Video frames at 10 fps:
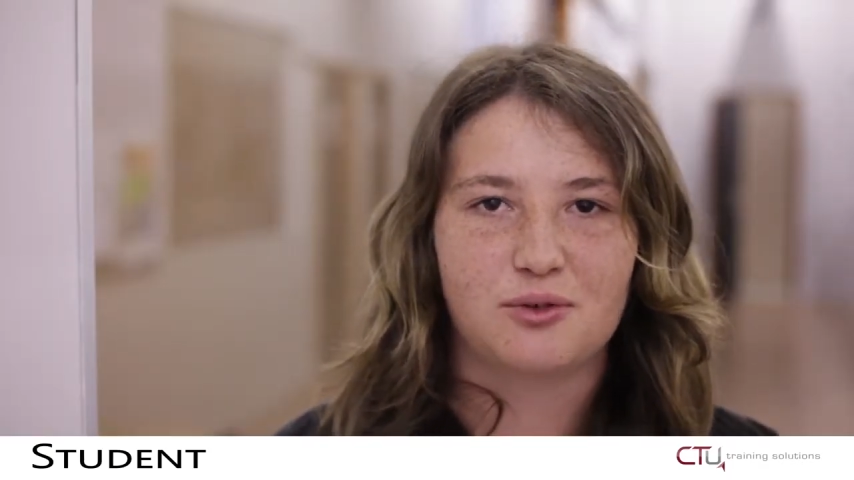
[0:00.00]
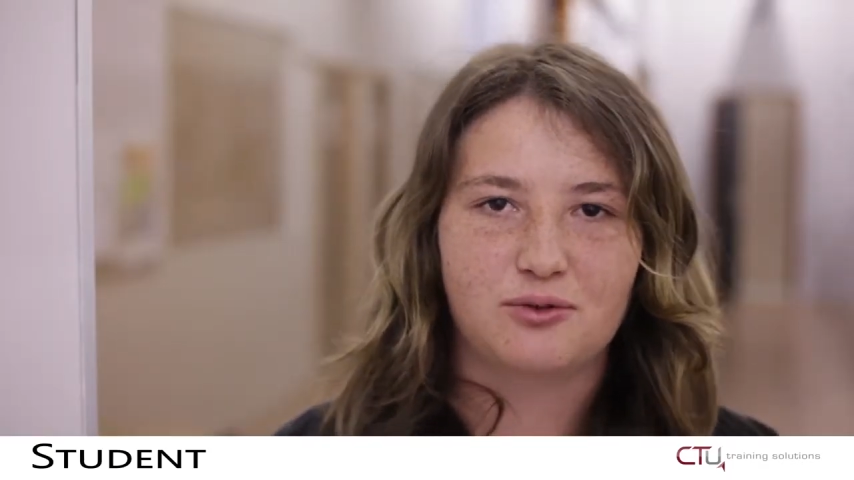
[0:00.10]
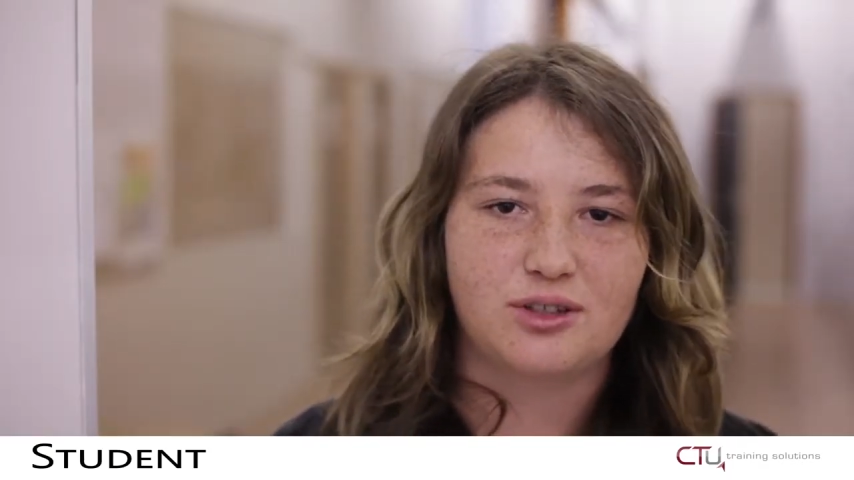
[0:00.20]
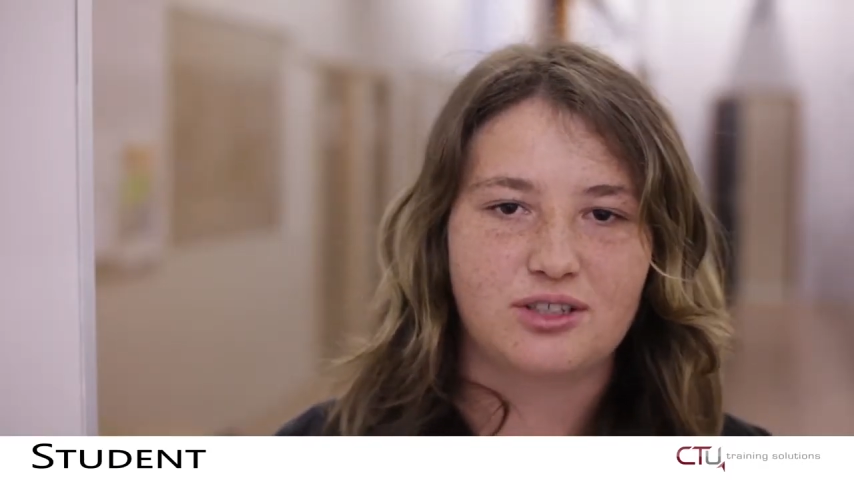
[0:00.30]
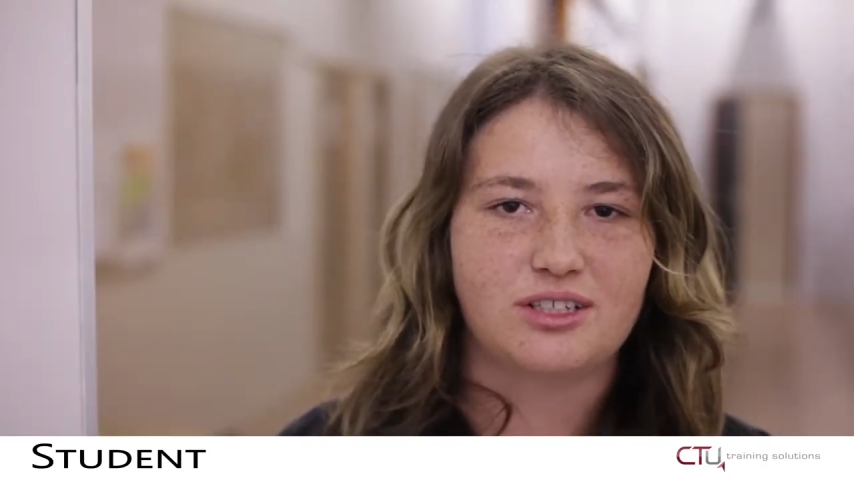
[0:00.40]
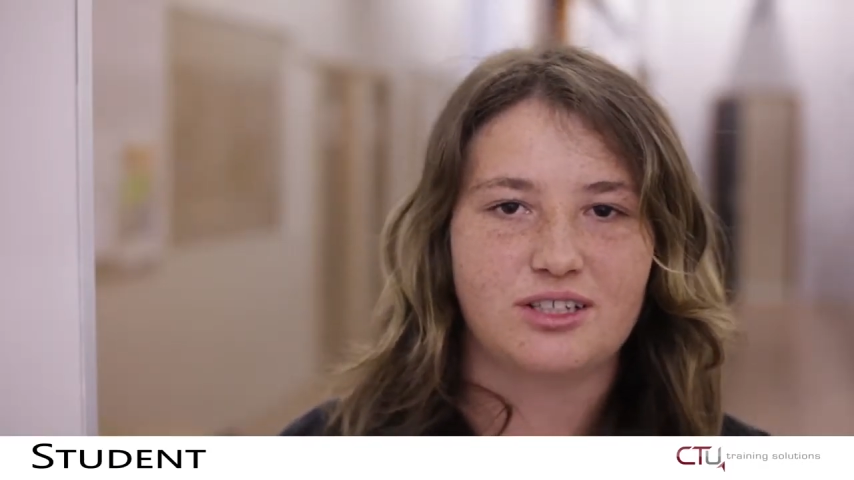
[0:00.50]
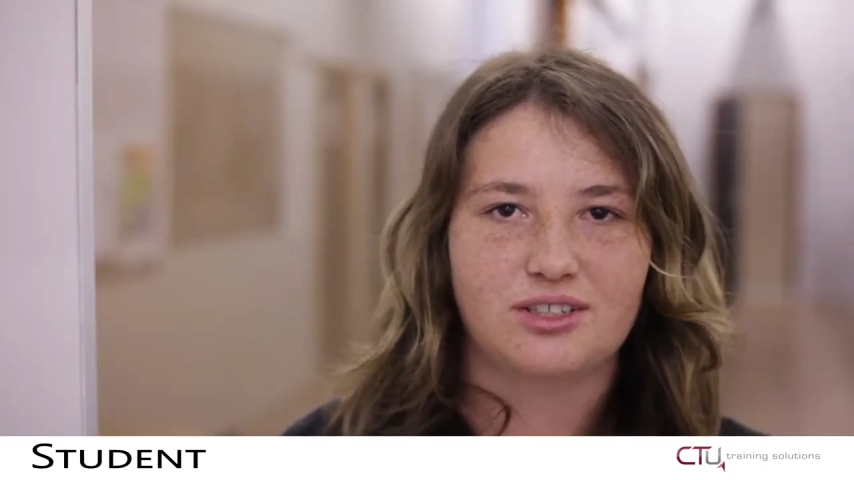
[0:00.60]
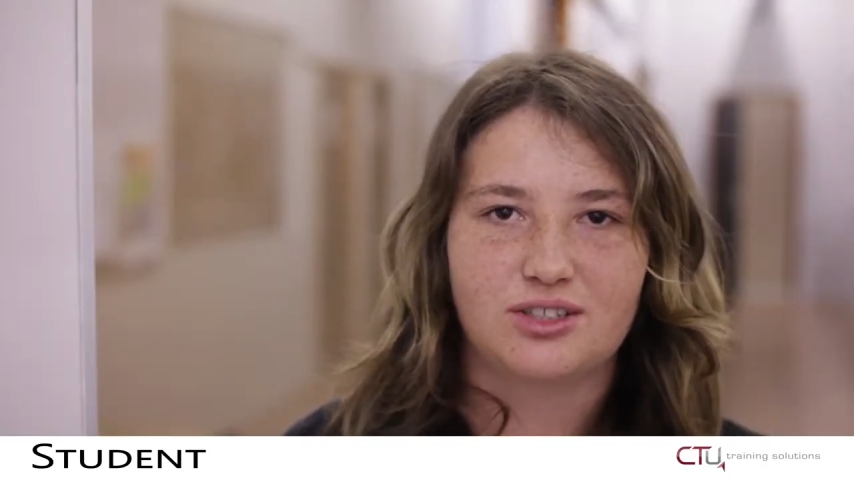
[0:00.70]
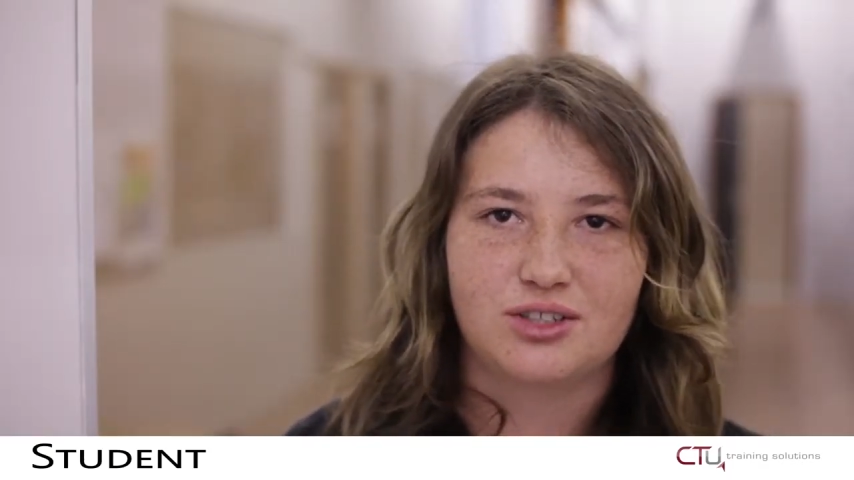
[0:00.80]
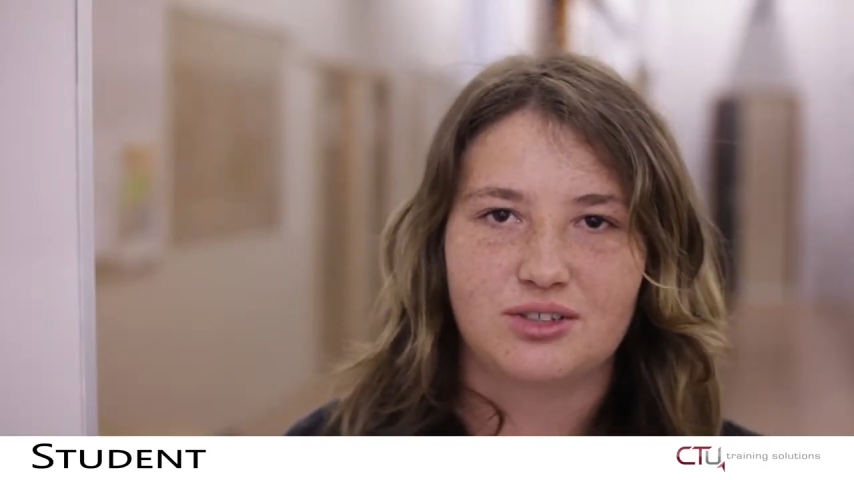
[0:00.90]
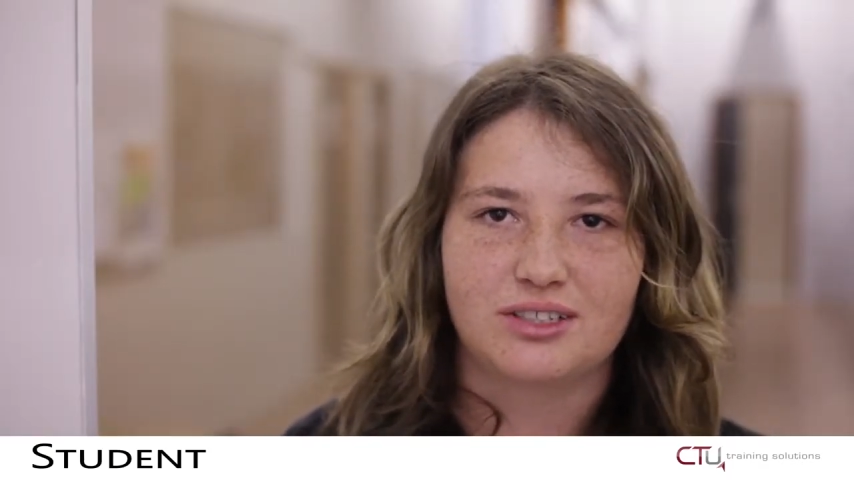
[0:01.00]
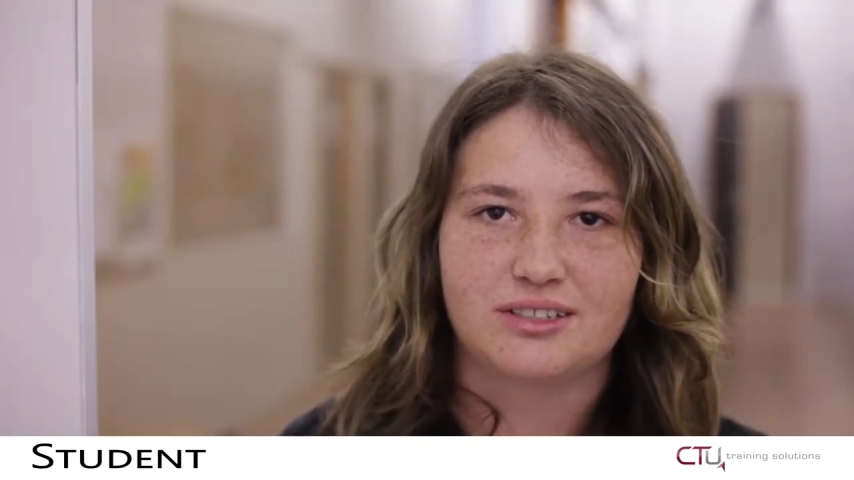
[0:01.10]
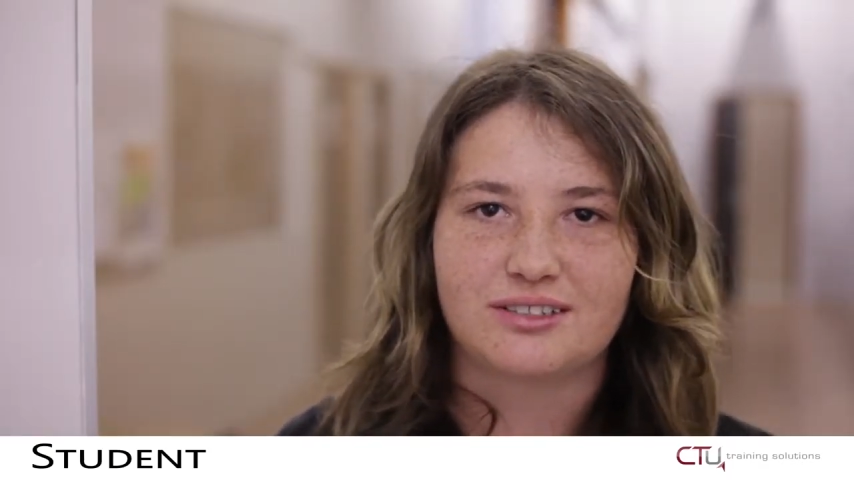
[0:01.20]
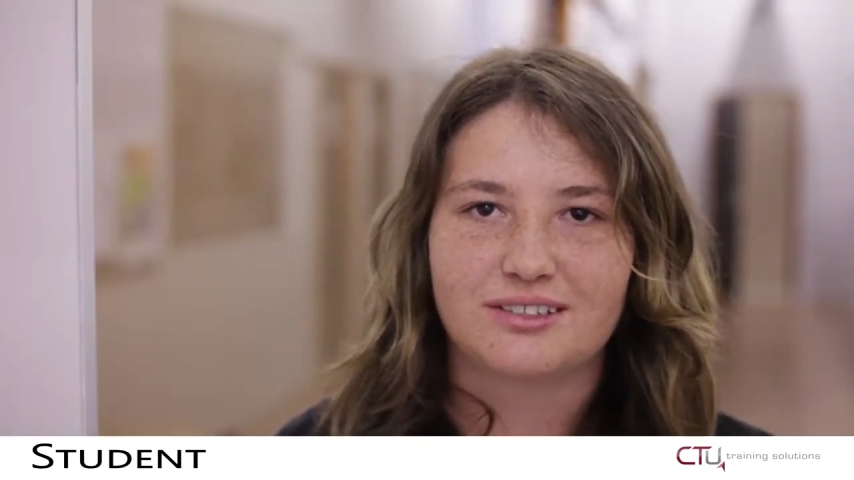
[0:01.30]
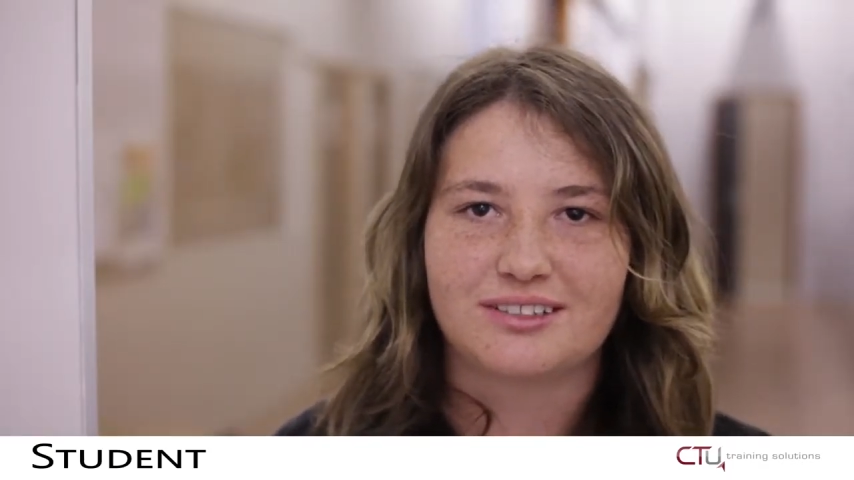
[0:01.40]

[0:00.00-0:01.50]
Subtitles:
first year student.